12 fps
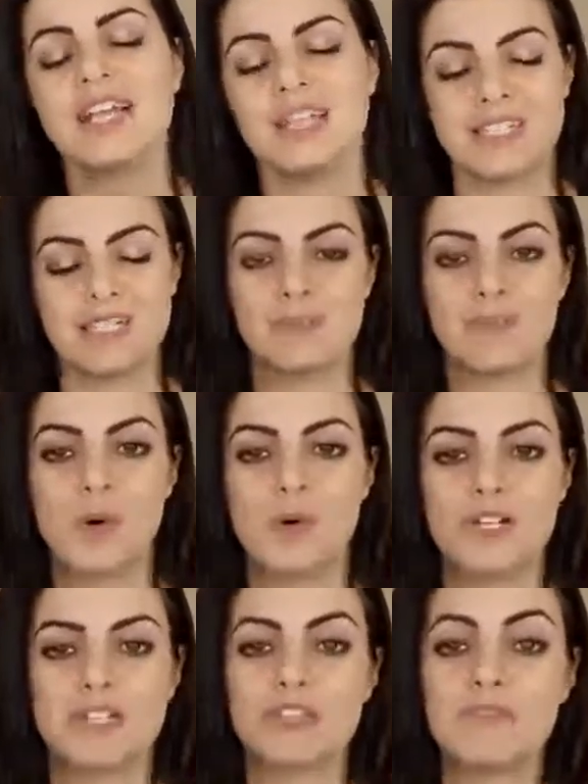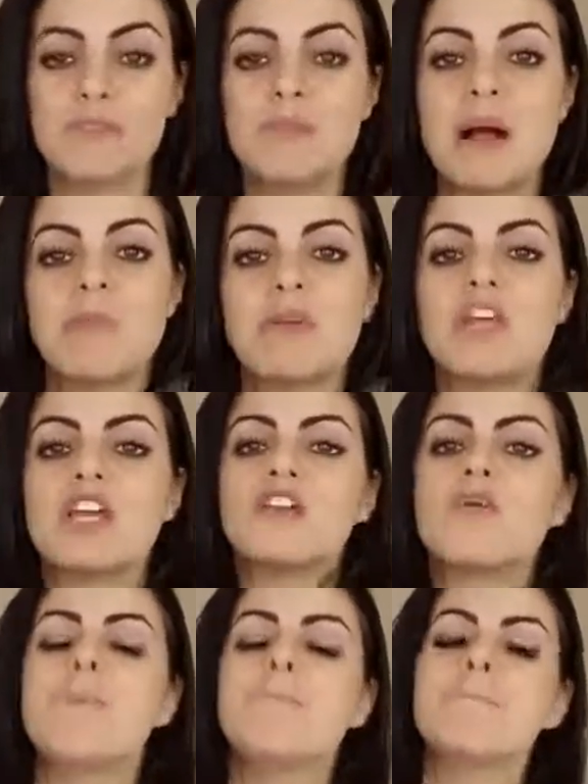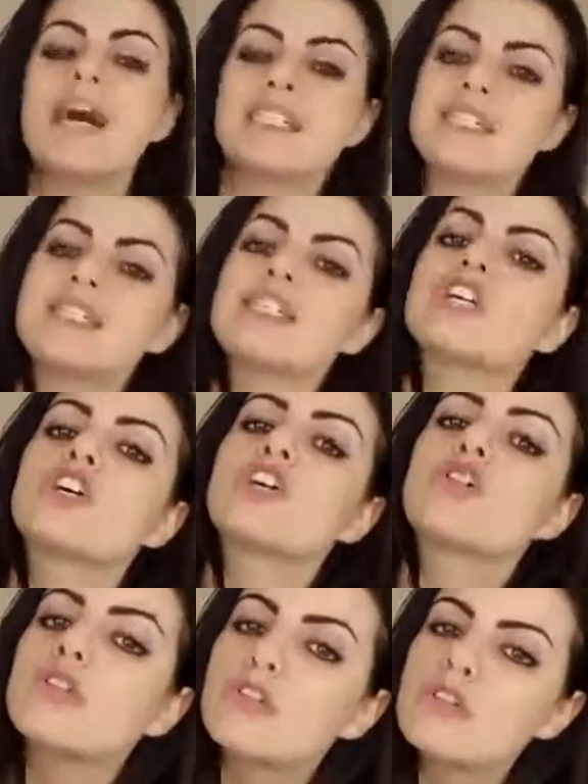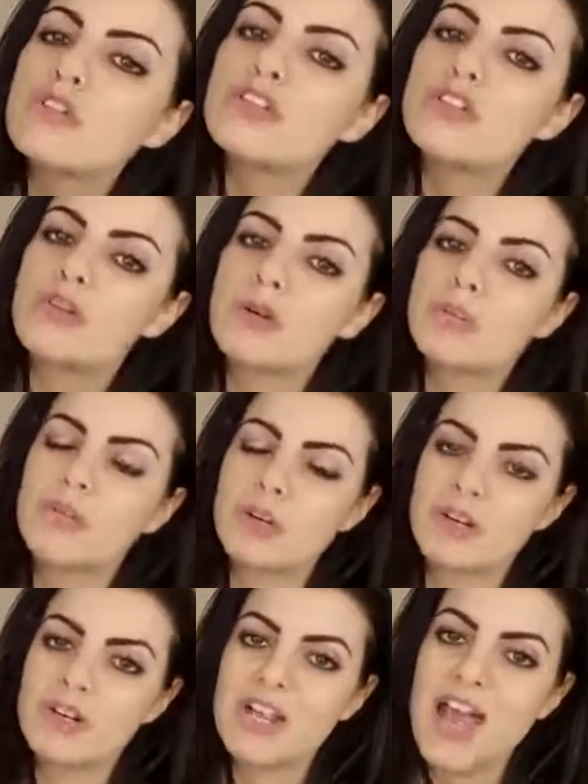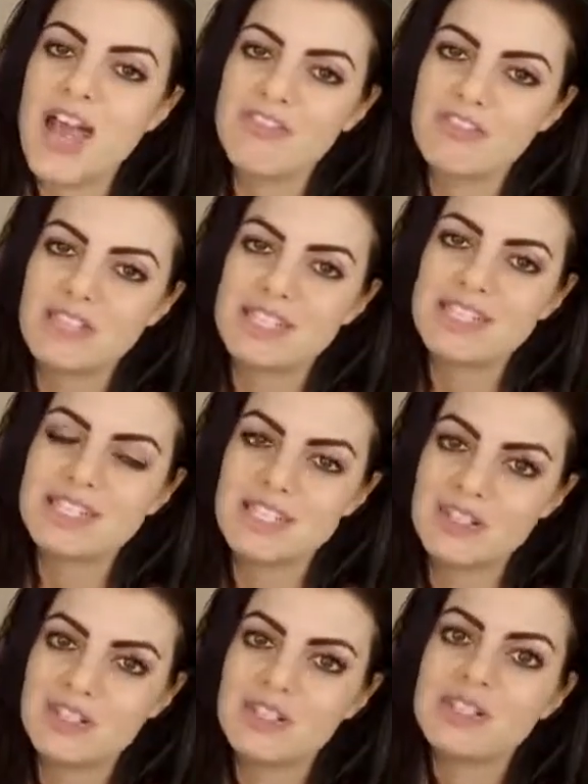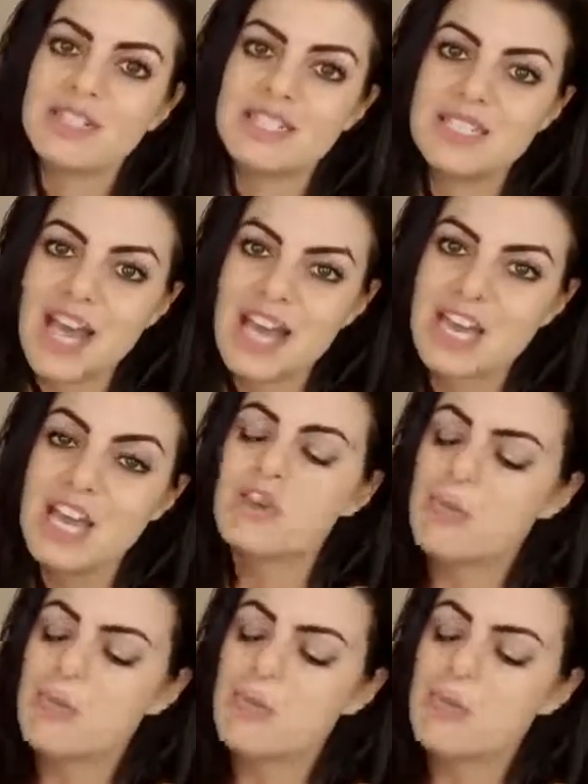it's important to remember that you must include your bird every single day.